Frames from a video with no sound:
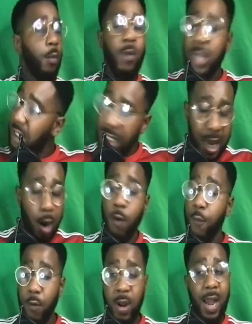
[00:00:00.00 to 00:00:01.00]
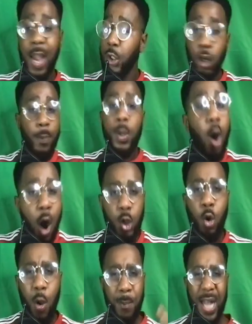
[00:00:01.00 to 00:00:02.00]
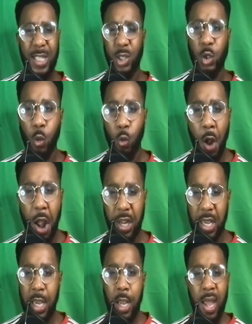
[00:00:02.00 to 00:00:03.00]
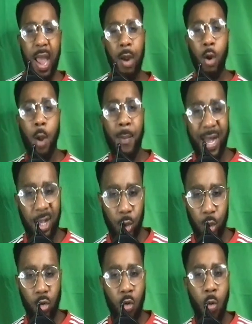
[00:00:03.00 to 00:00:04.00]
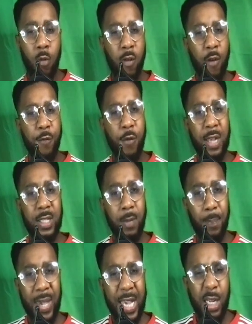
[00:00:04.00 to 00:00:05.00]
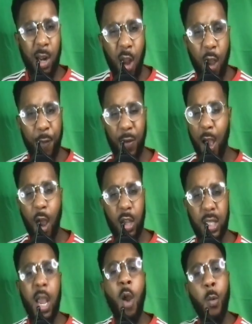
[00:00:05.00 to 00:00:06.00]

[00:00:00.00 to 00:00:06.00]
We need to get over it. It's going to be hard going back into work and going back into school with our friends and peers laughing at us.